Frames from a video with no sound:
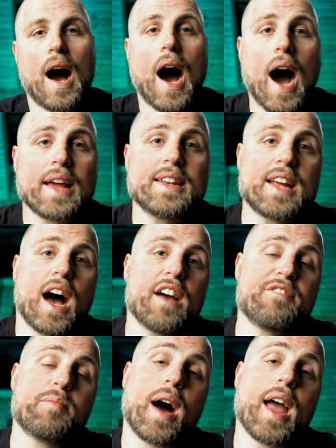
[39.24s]
I
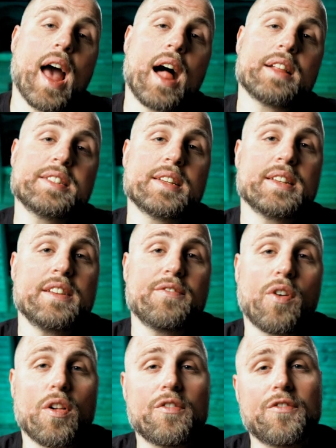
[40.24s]
dive my Halcyon
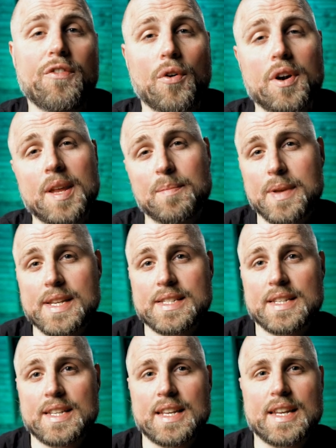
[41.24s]
Evolve 40
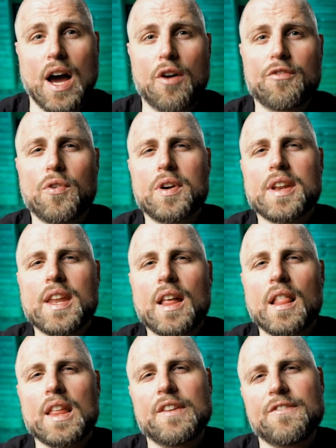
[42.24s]
BCD now for
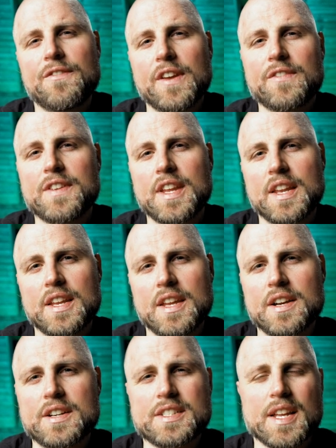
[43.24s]
nearly 15
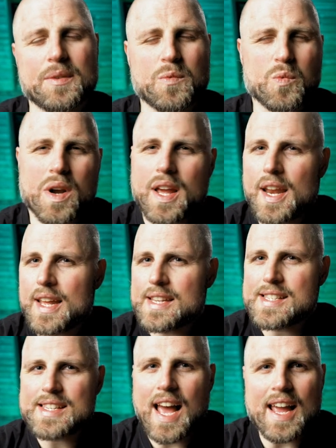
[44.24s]
years, and what can I
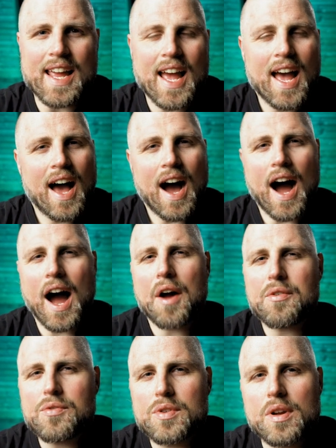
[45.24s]
say? I
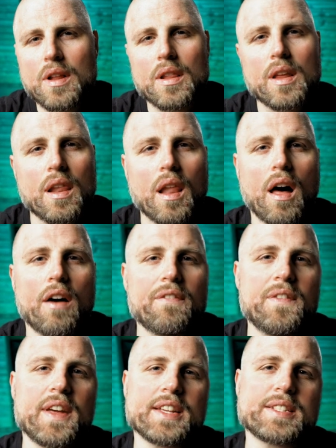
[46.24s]
really
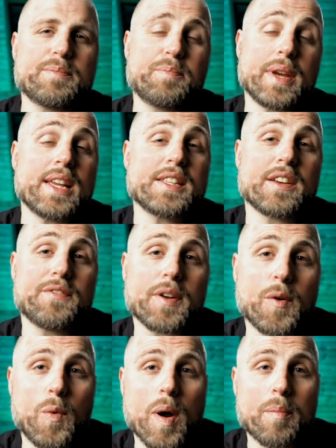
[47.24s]
love this piece of
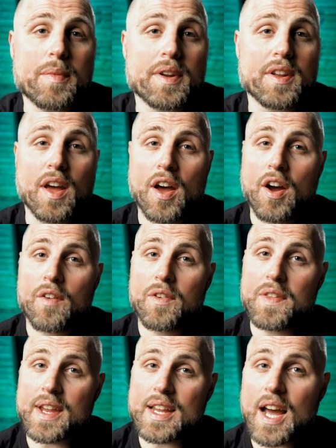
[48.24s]
equipment.
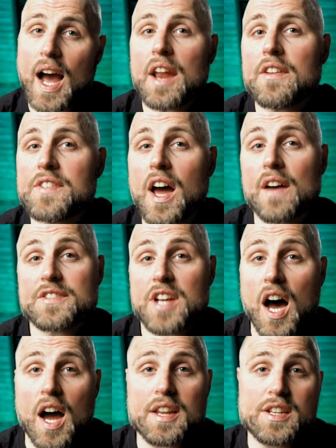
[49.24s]
For the kind of dives
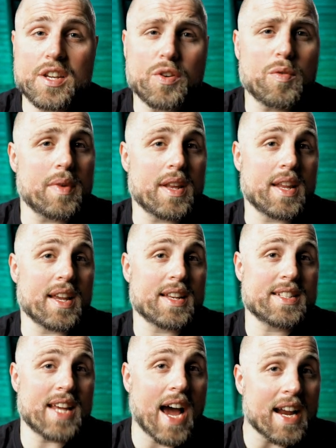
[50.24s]
I do, meaning
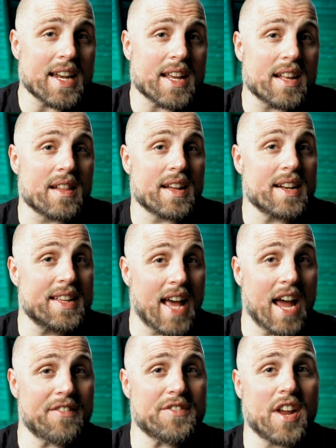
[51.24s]
technical and
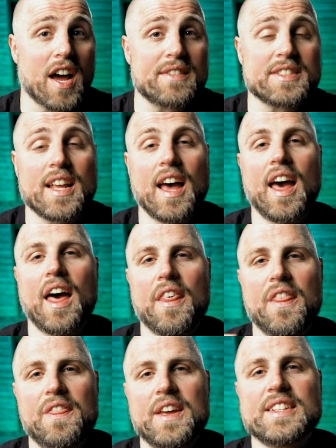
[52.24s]
cave dives,
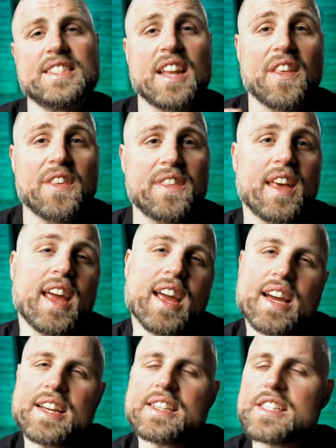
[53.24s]
this
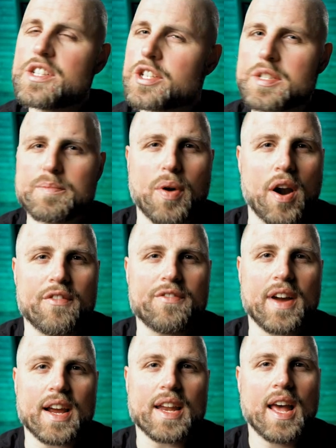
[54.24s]
thing is just
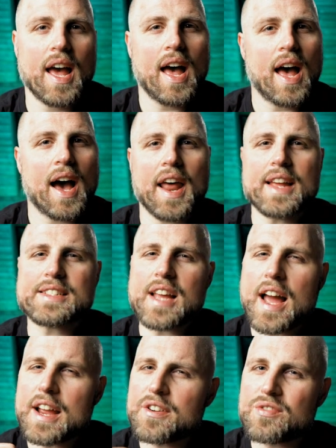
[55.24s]
perfect. It has
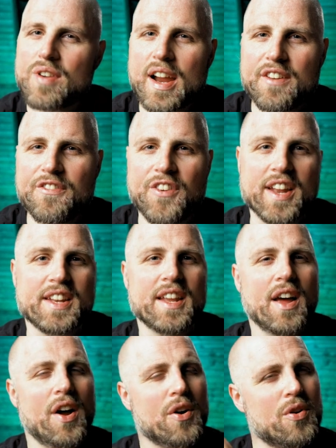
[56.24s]
a great fit,
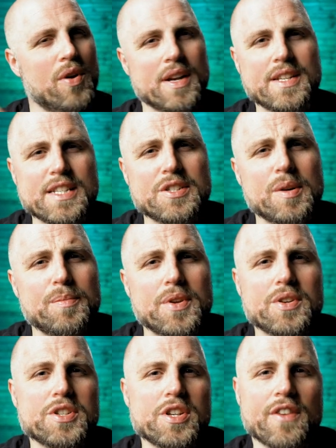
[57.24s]
great
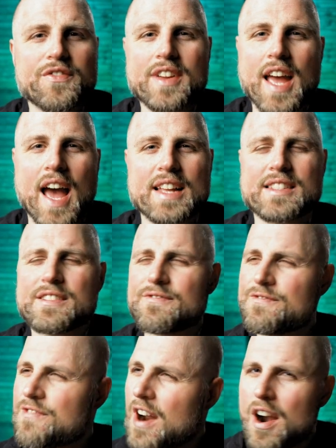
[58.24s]
distribution of gas,
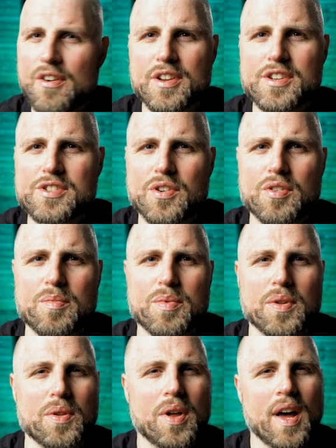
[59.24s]
very
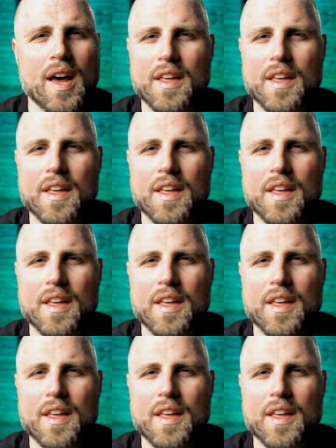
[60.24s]
durable.